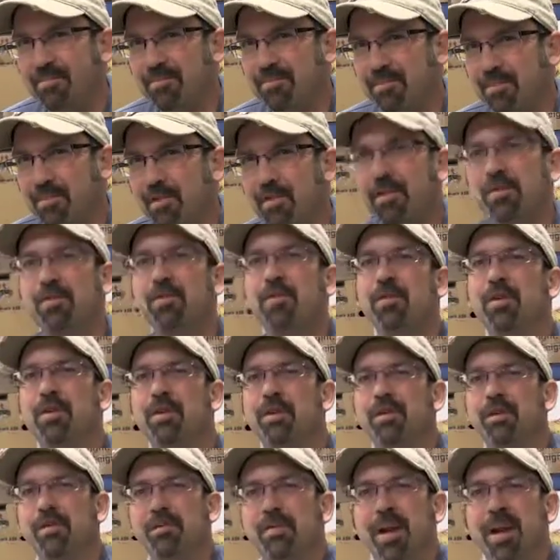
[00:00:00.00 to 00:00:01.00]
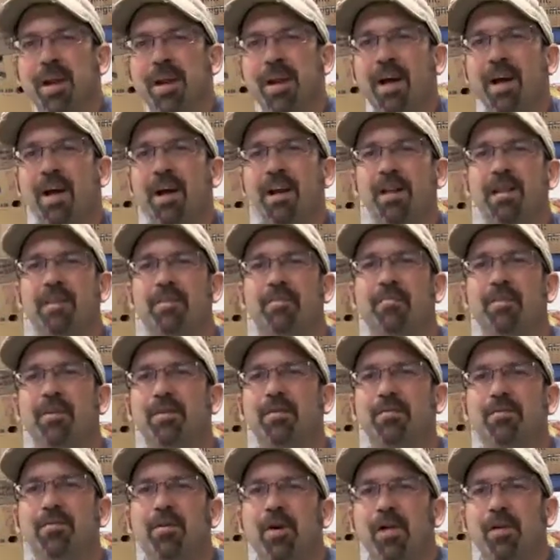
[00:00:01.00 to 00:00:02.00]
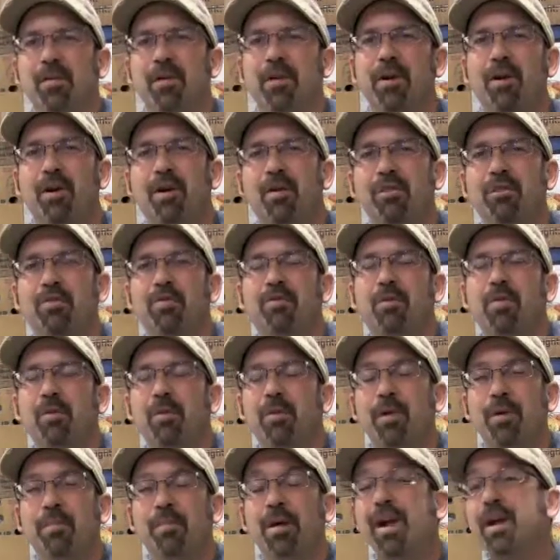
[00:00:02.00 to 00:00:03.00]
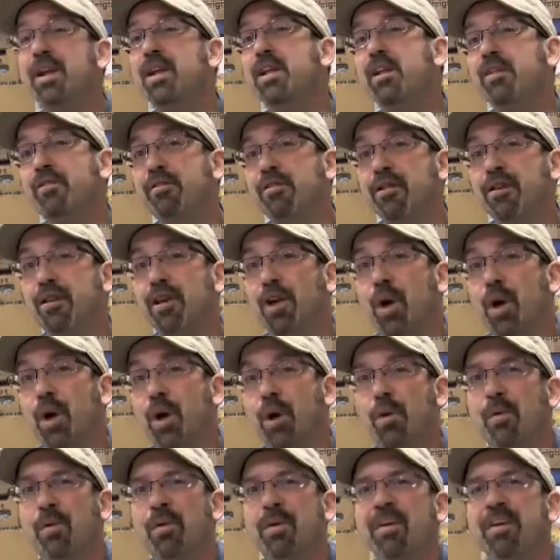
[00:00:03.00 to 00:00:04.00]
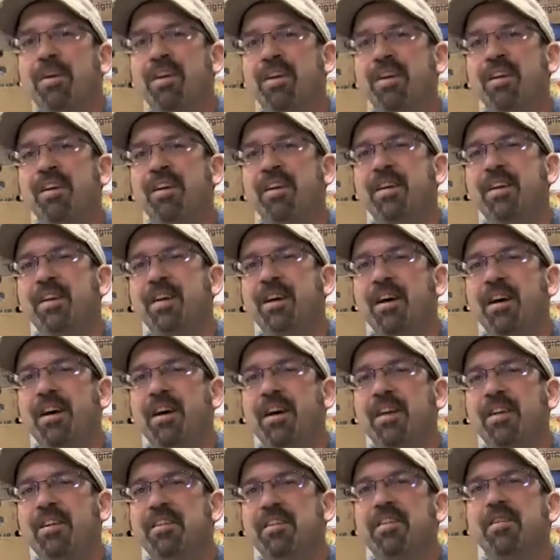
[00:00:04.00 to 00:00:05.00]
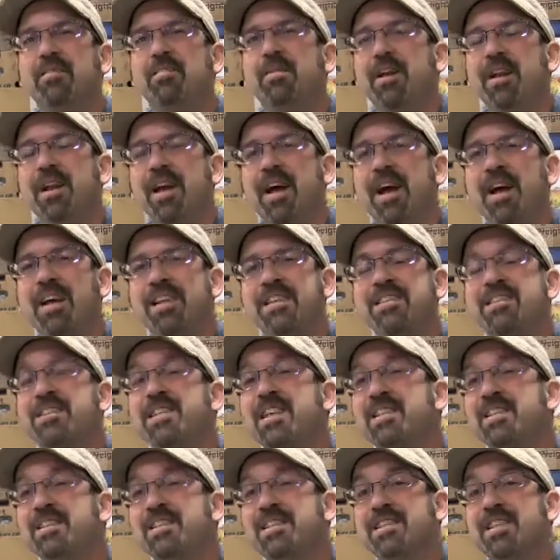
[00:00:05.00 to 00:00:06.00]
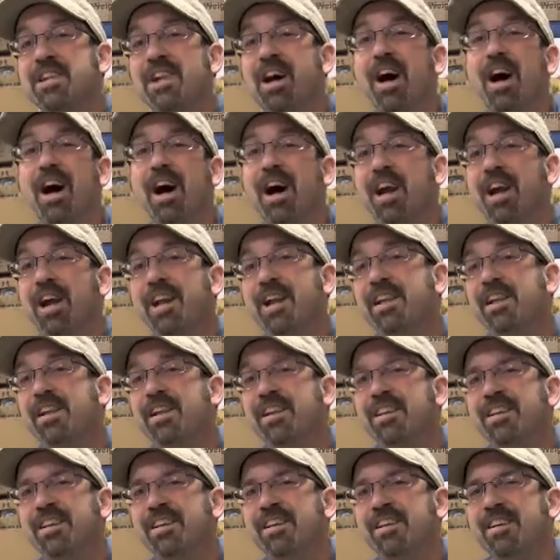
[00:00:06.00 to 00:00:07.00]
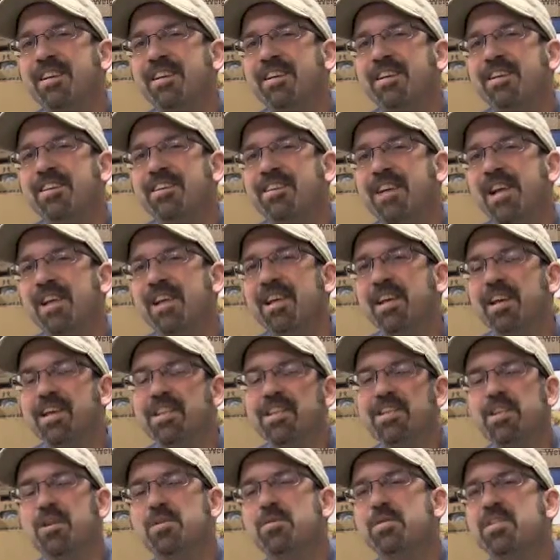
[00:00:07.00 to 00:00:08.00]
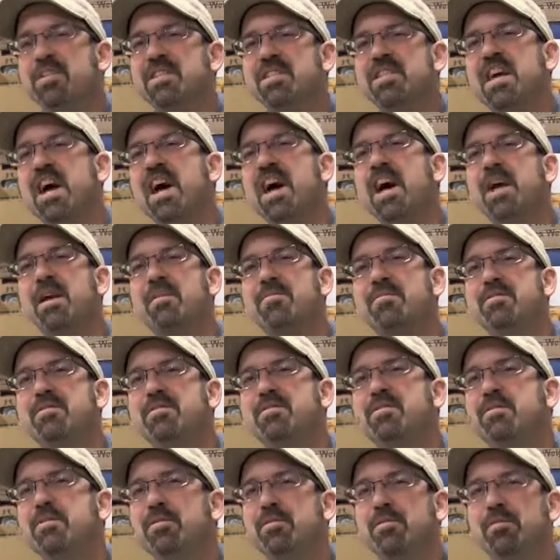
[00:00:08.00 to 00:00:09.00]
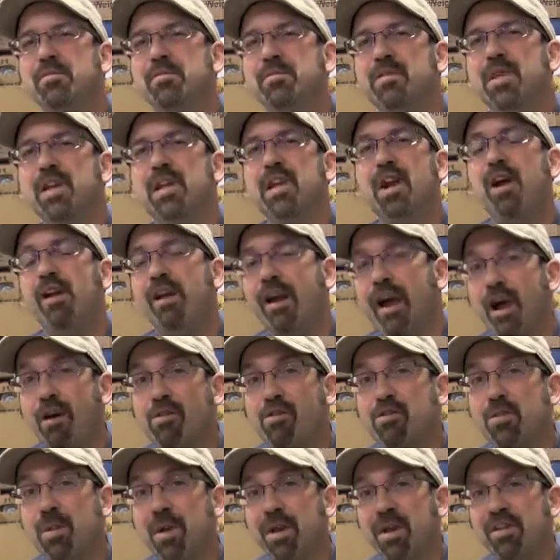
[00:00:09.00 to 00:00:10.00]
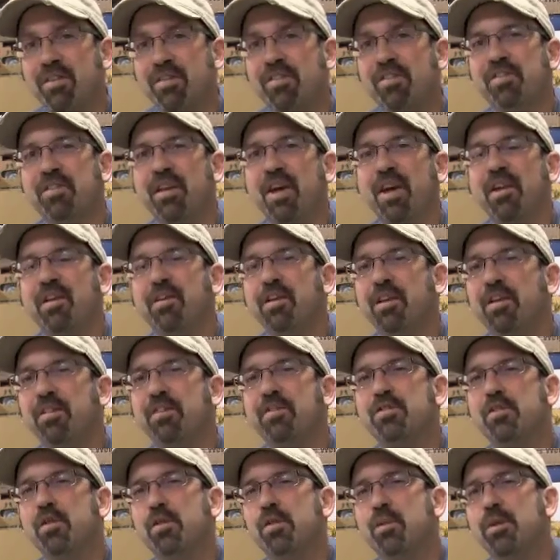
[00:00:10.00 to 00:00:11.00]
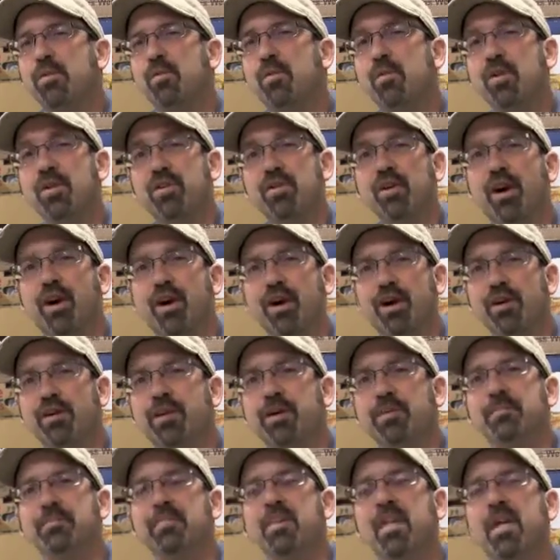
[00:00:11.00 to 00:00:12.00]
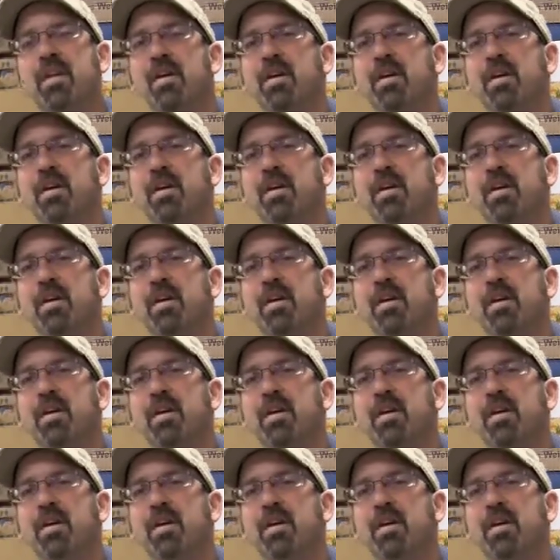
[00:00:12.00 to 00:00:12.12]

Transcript: For those of you who may not have been following our story, about a year ago, Timmy and I sensed God telling us that it was time to get our house ready to sell. And so we worked hard and